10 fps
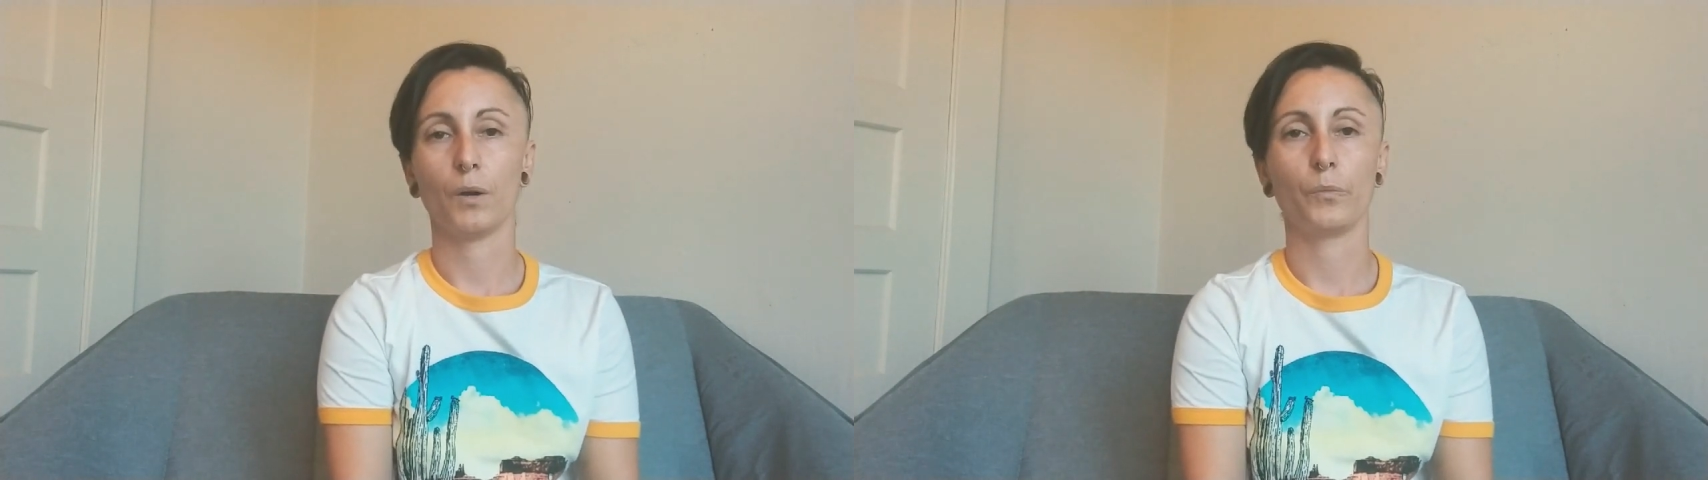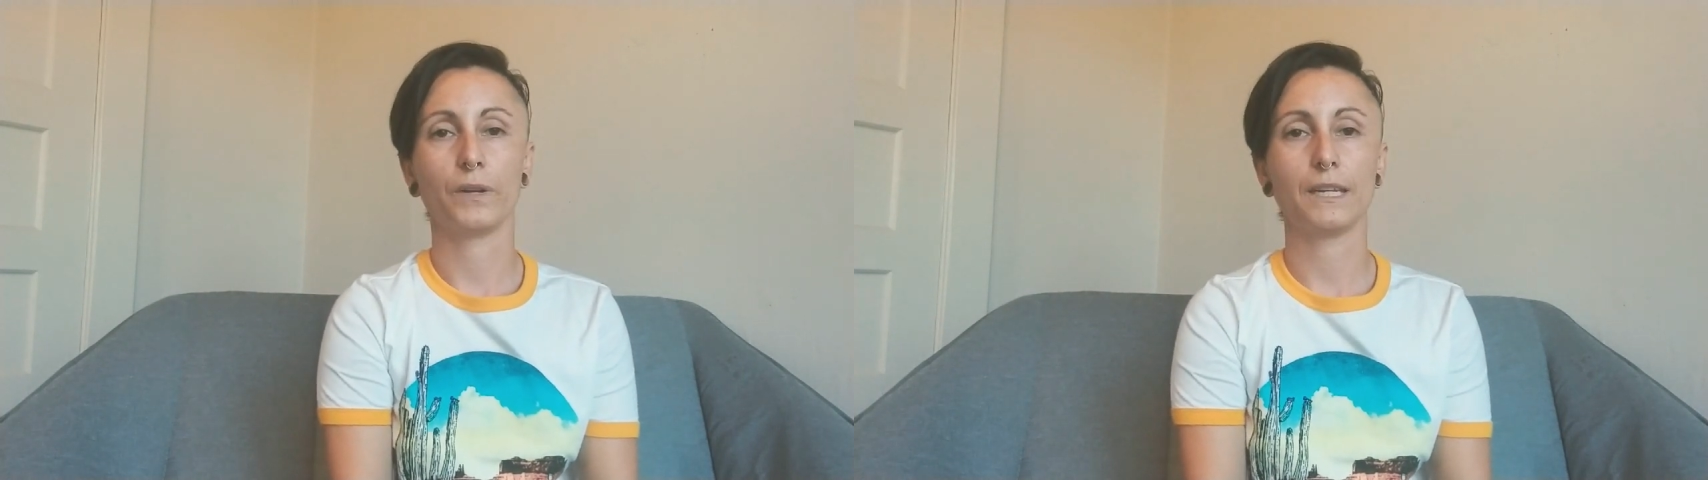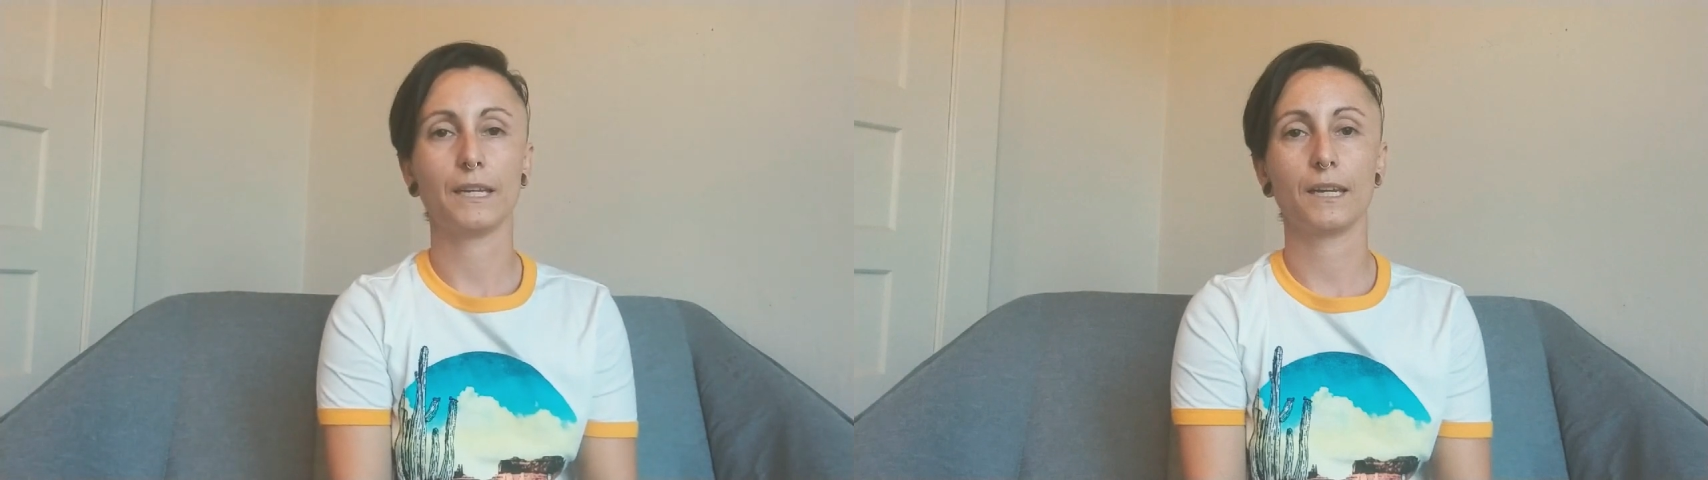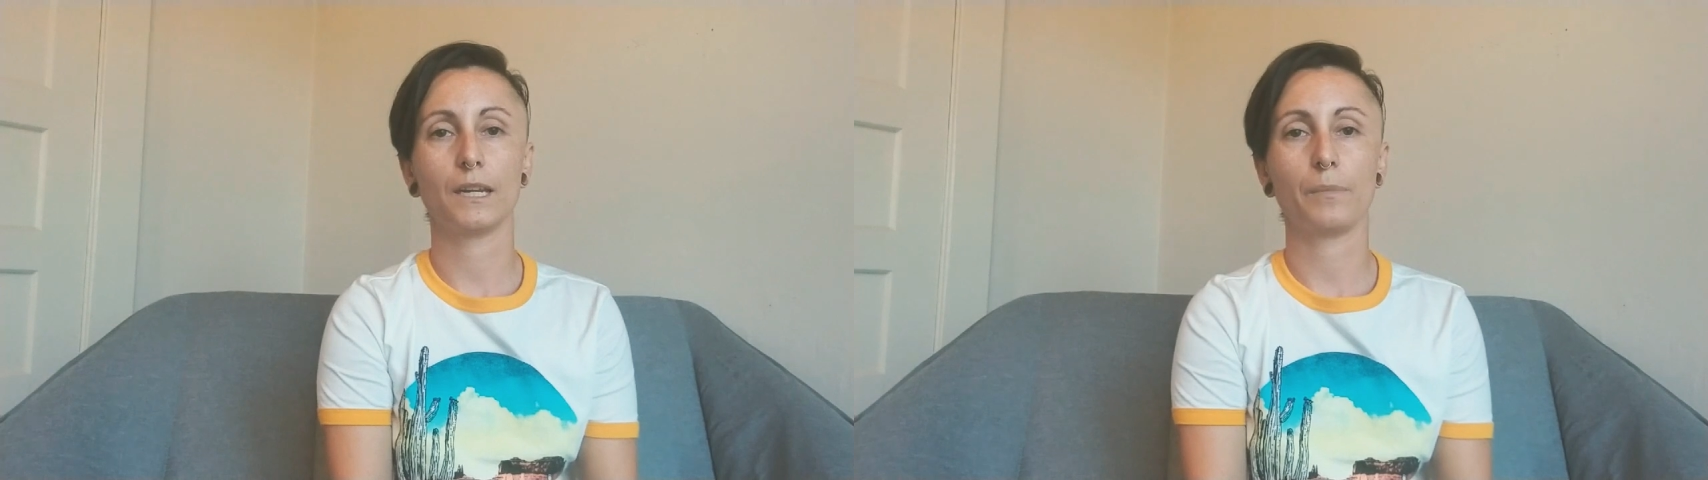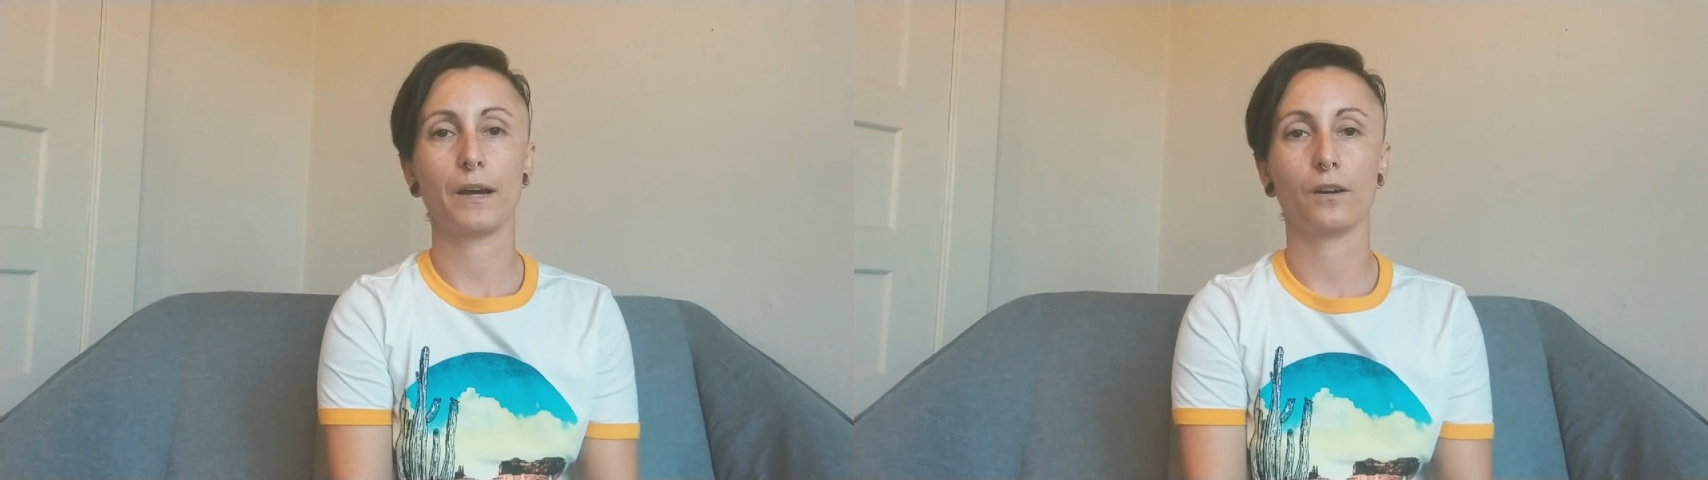We did
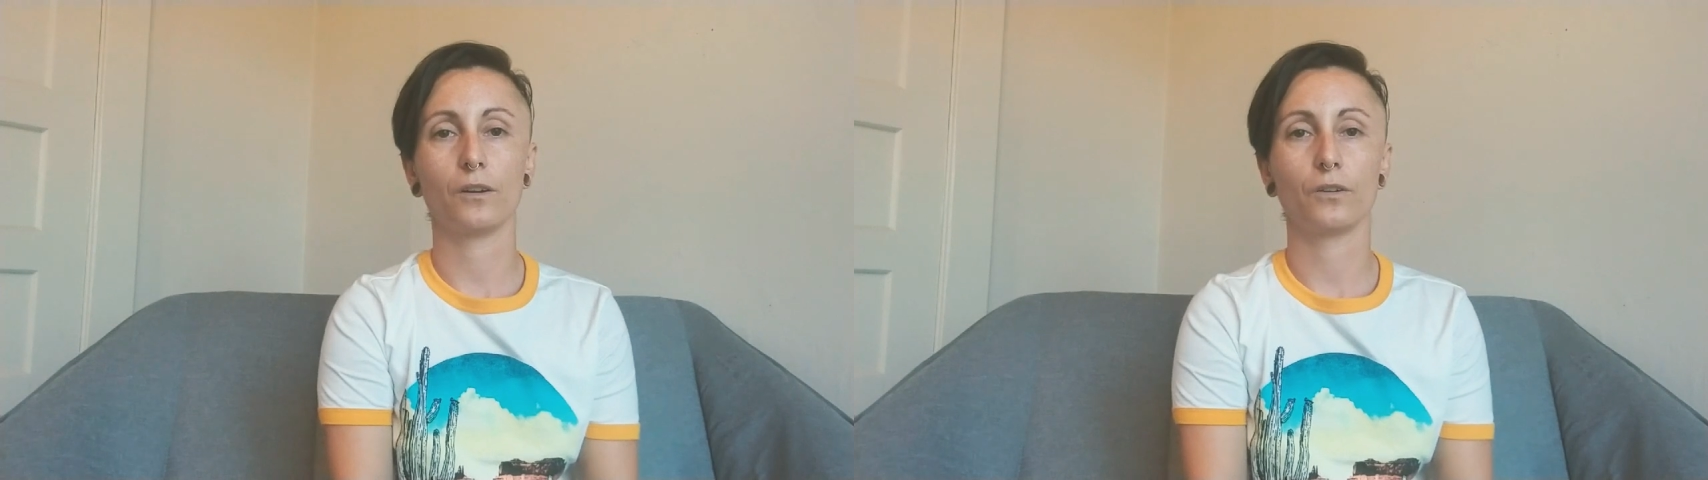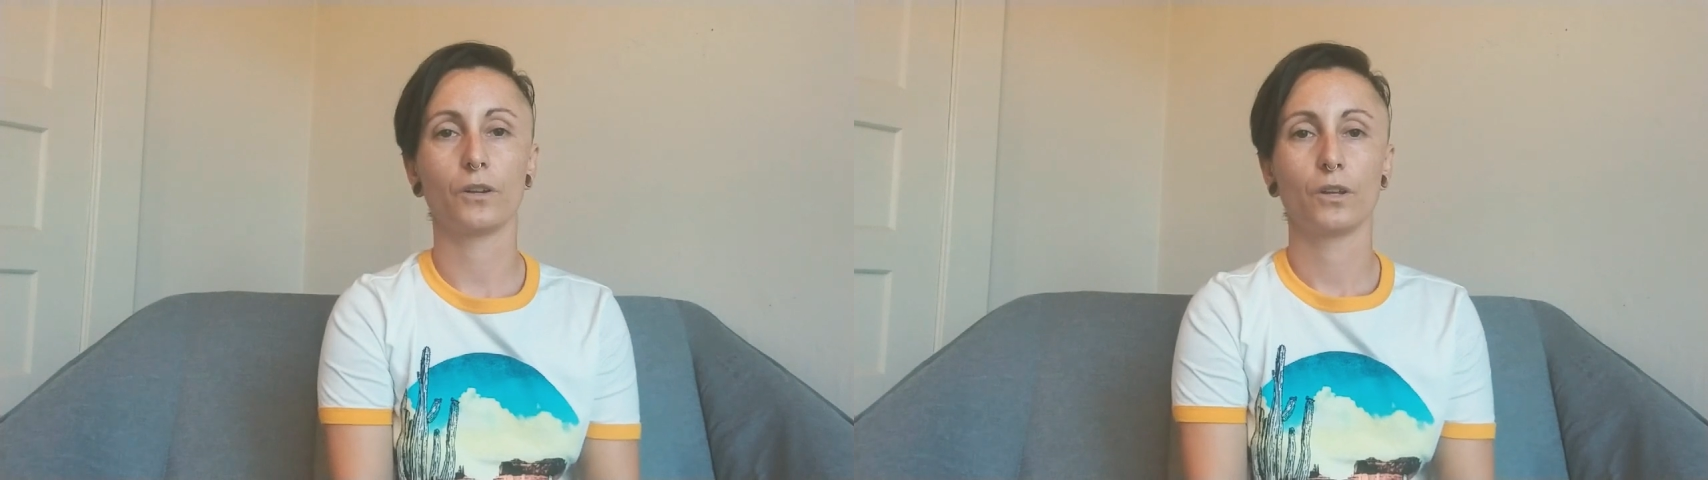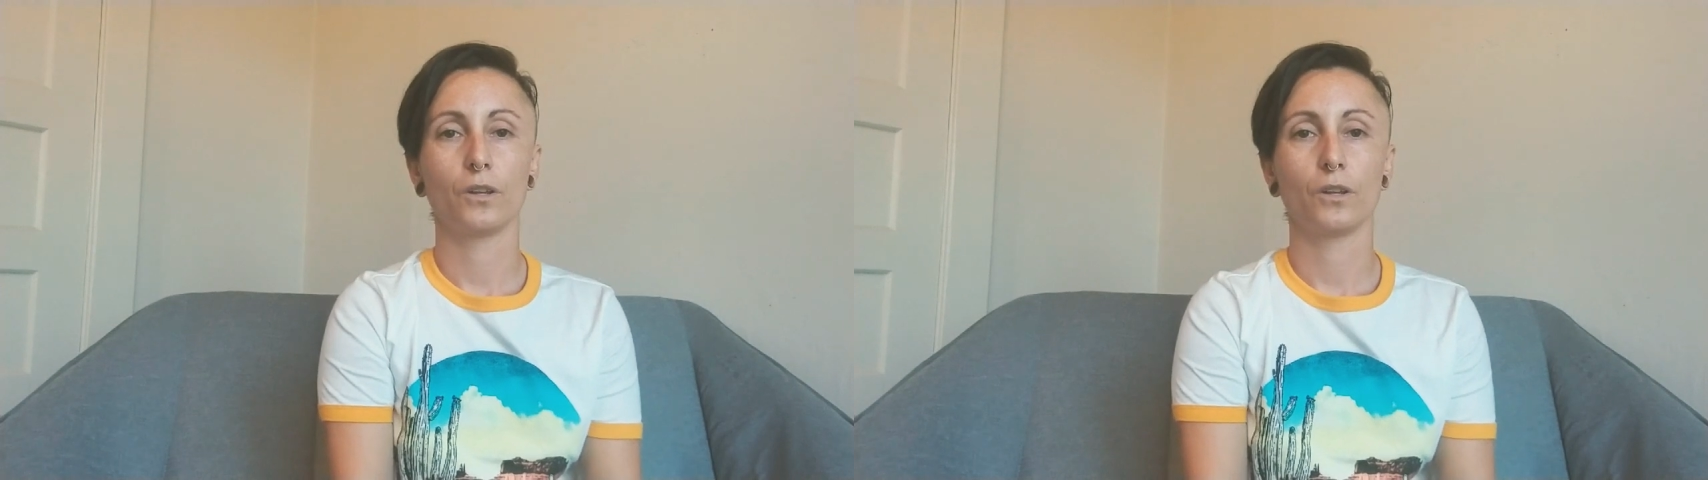about